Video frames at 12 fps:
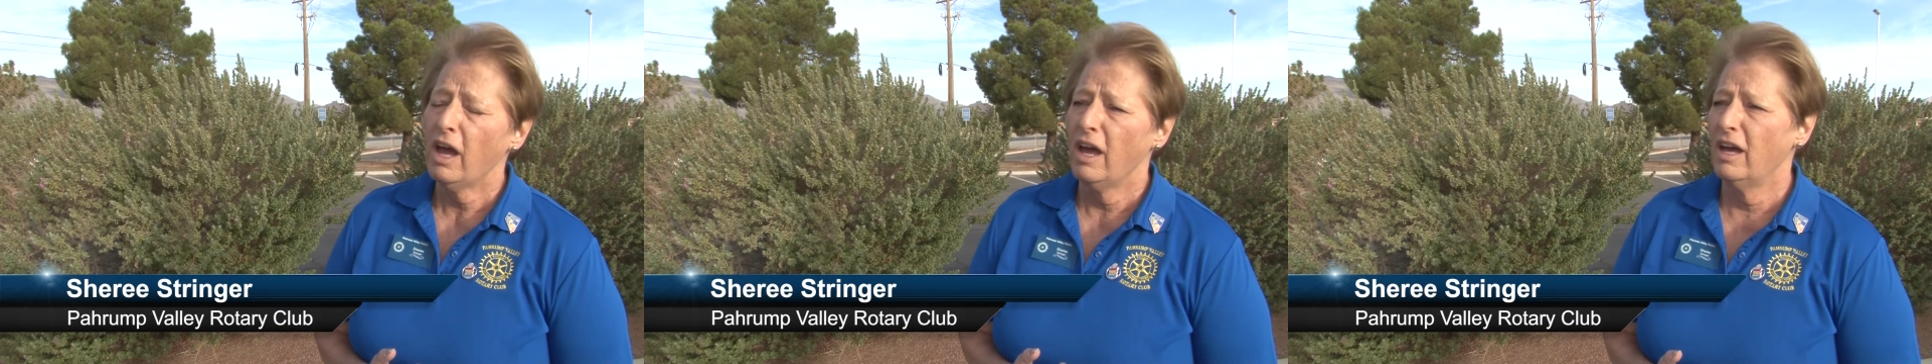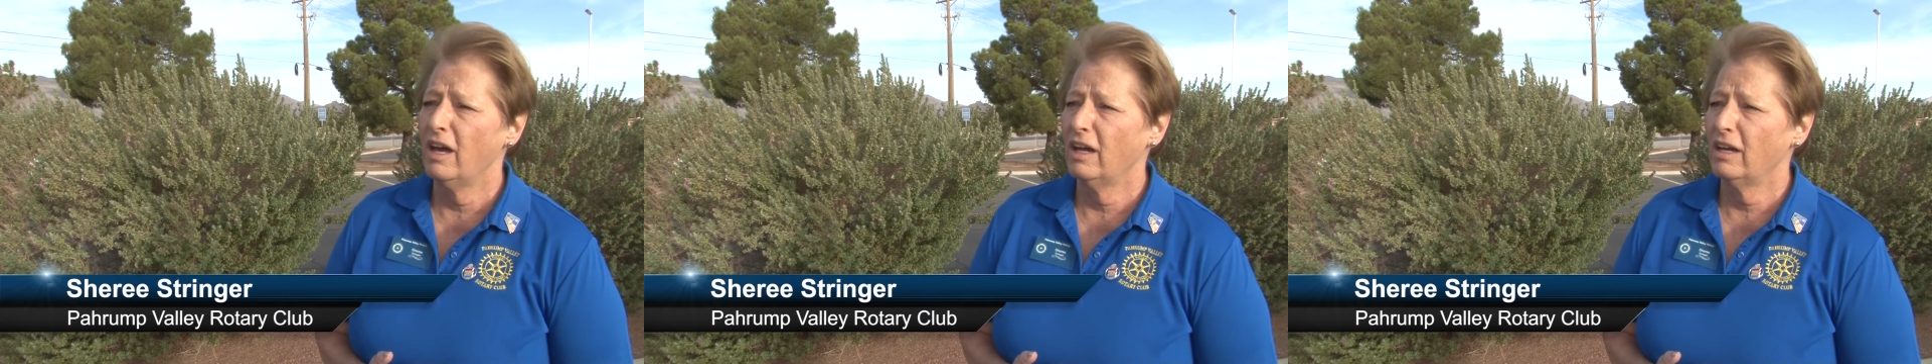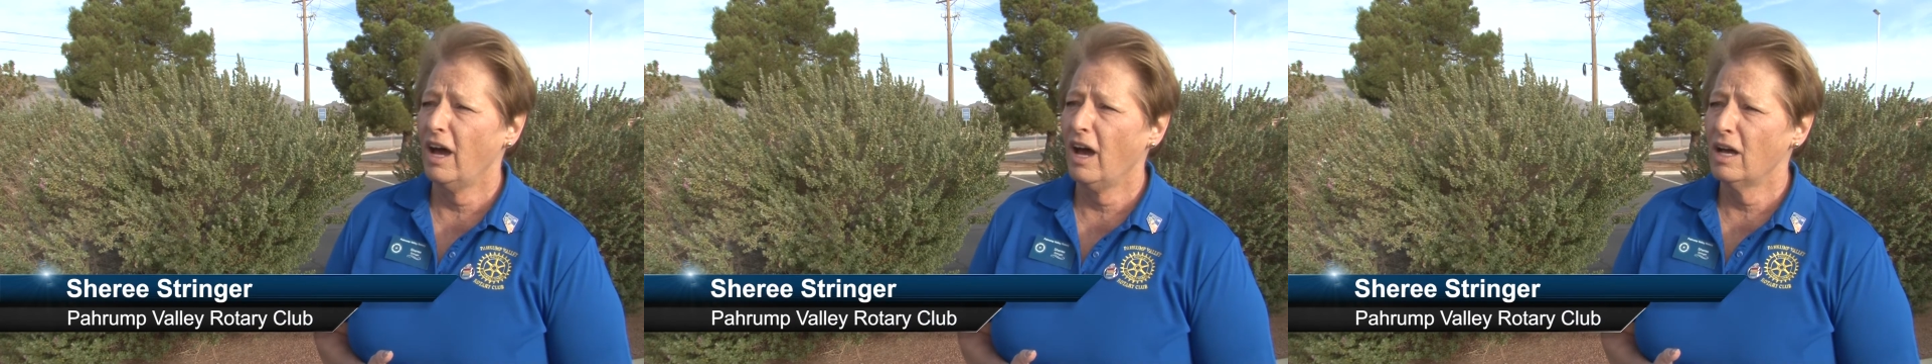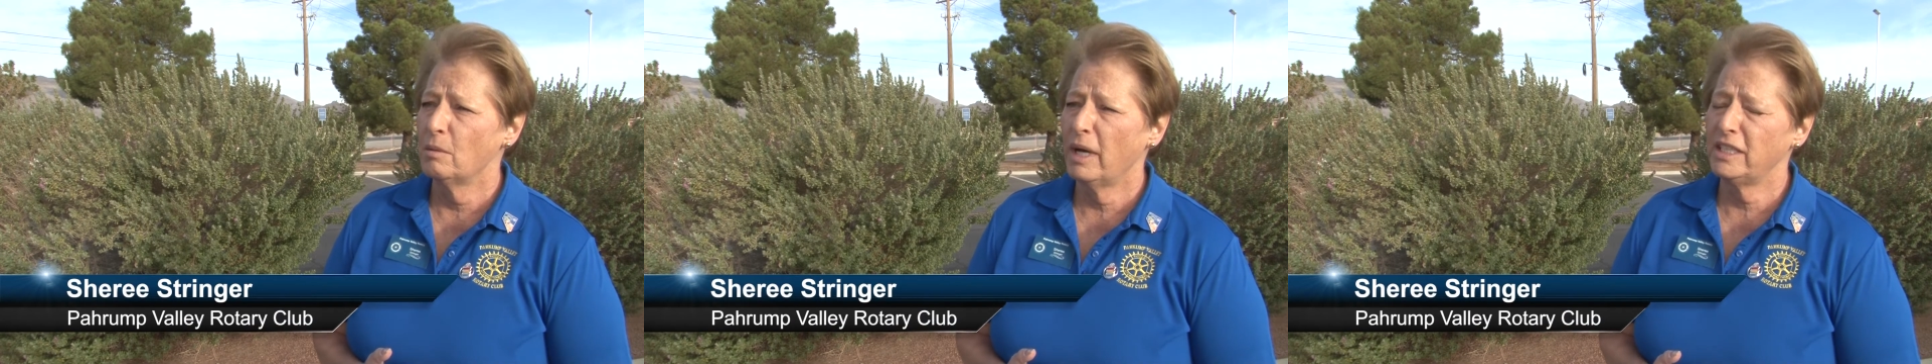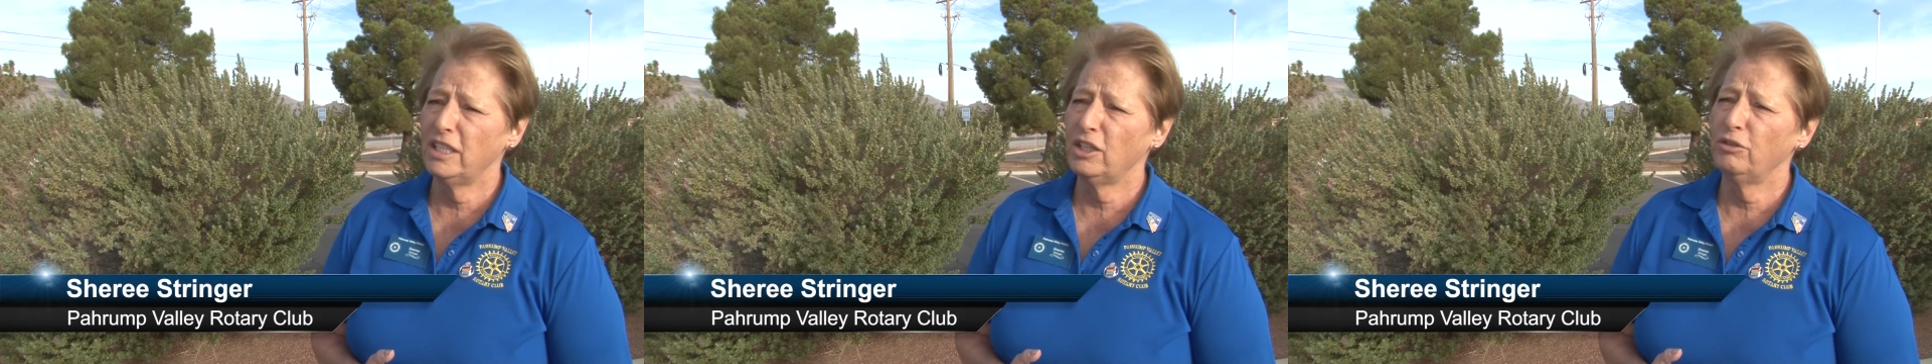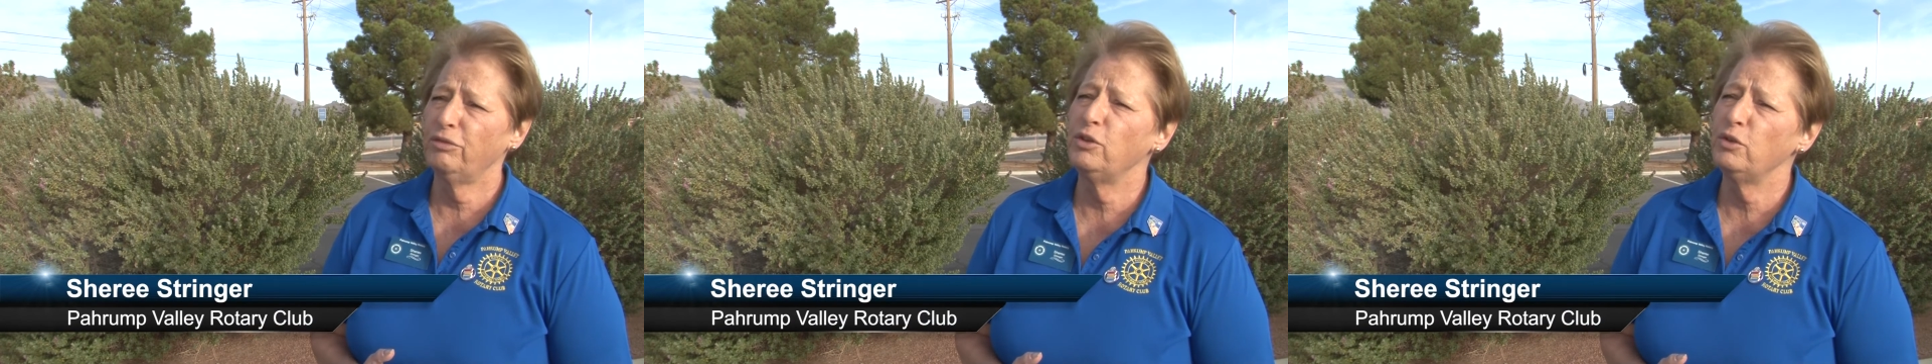And um, I did
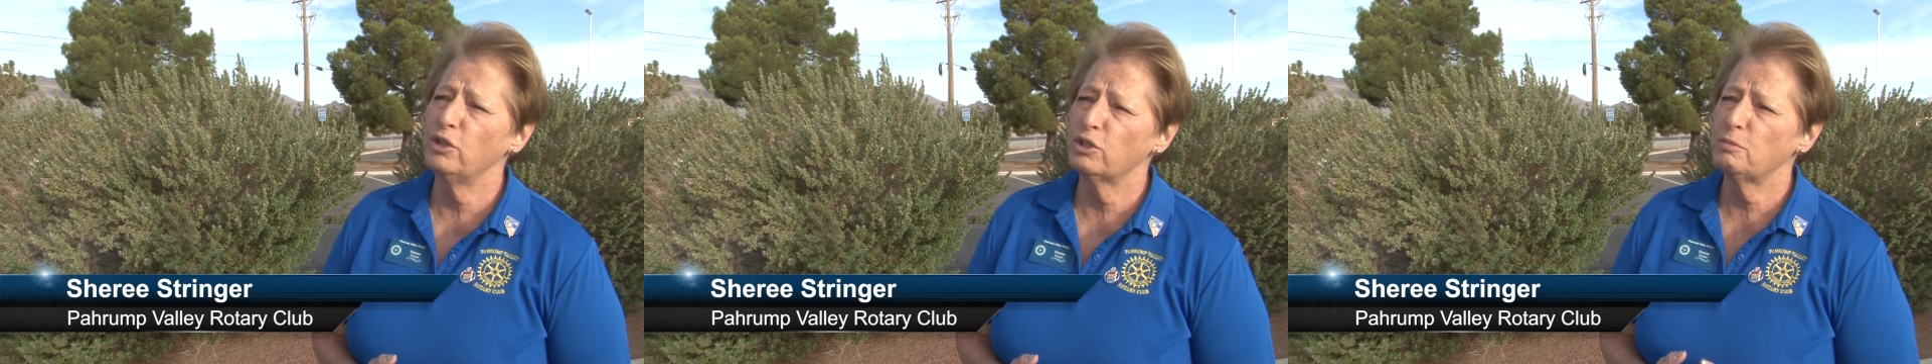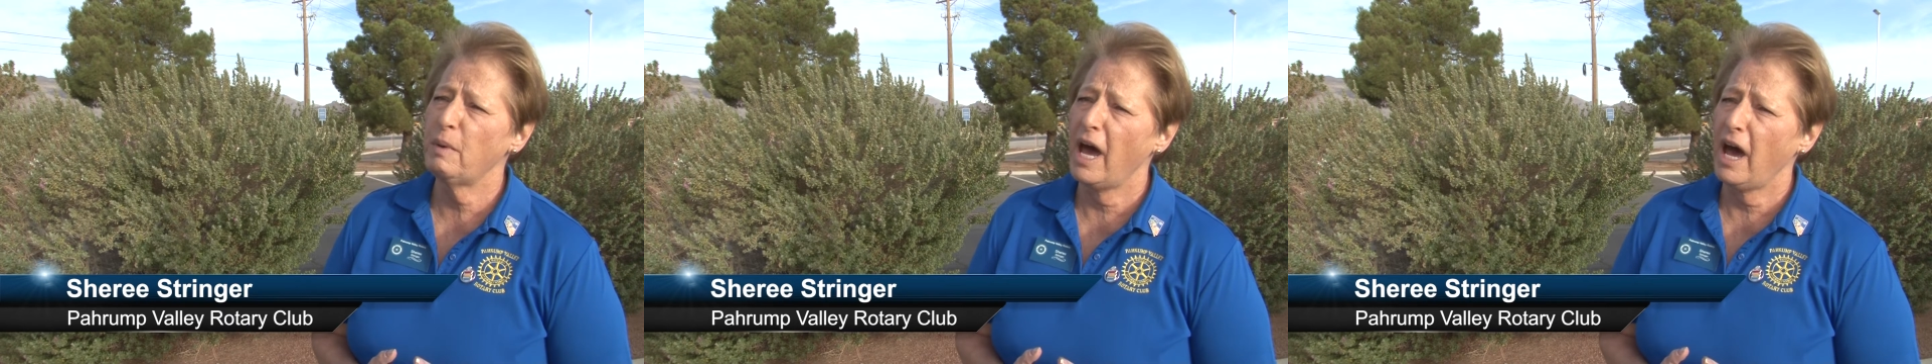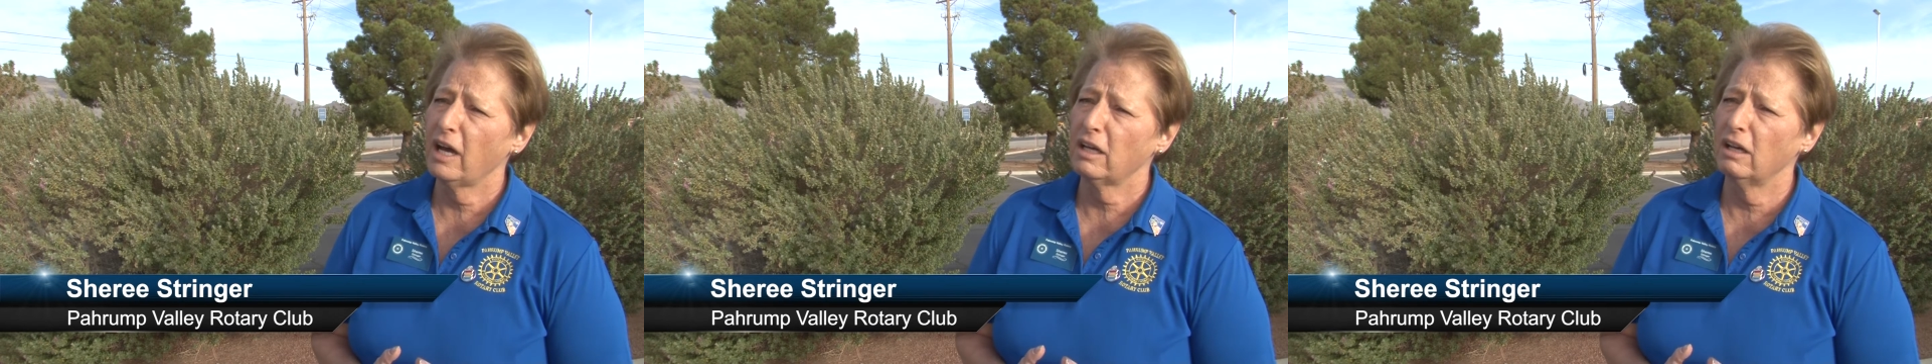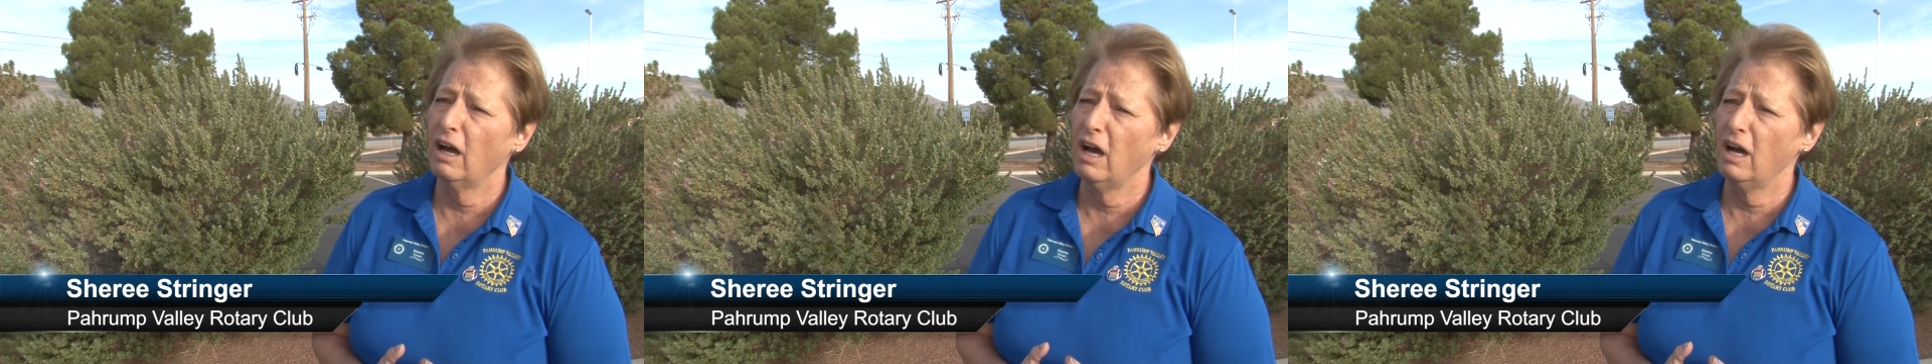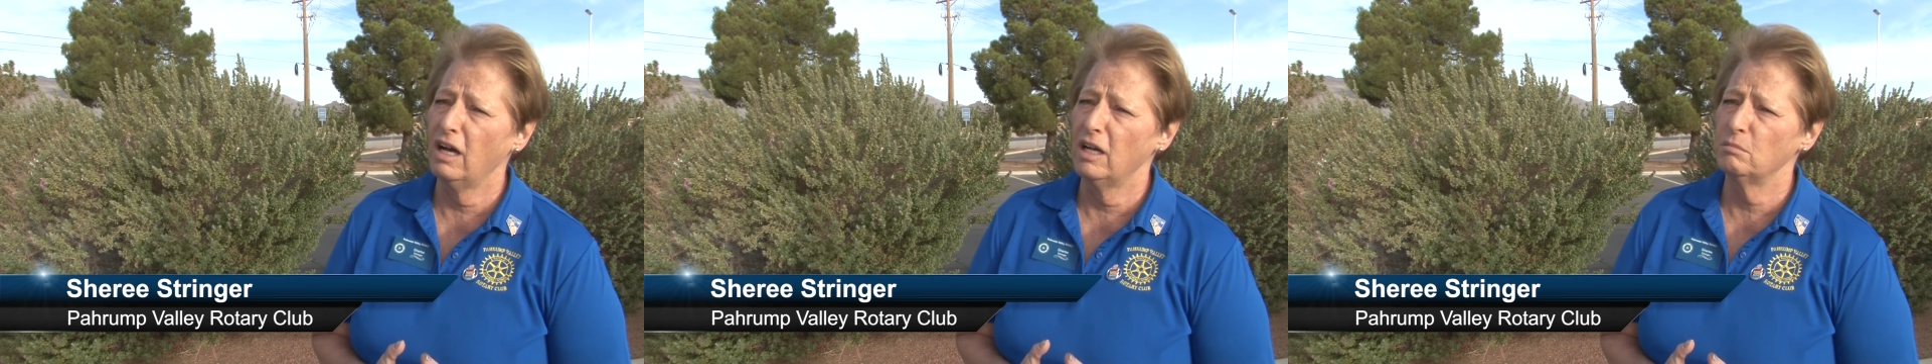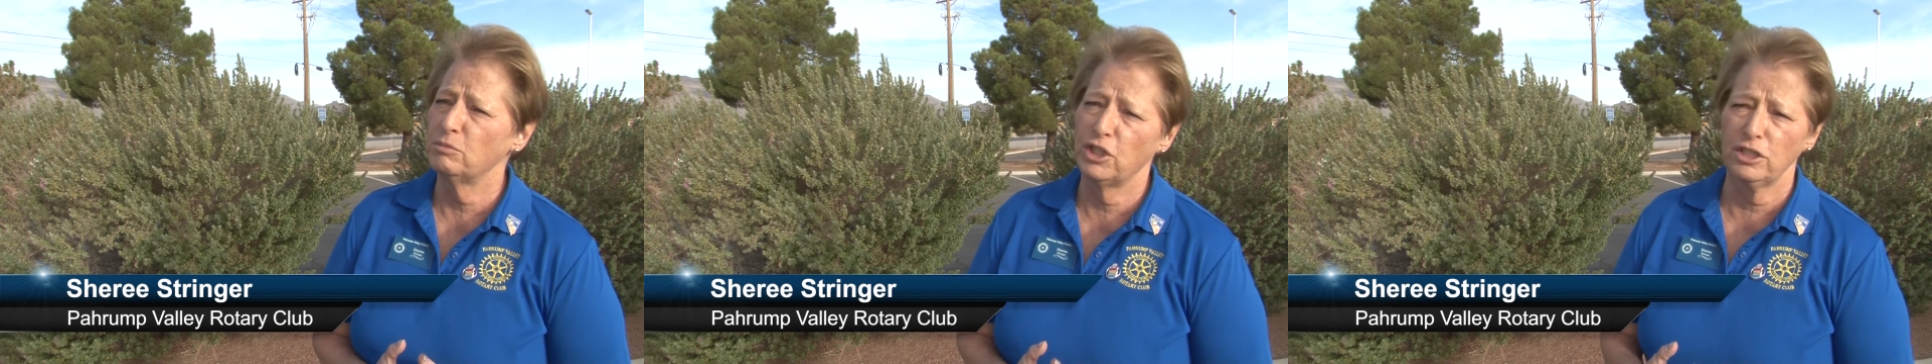it a few years back um,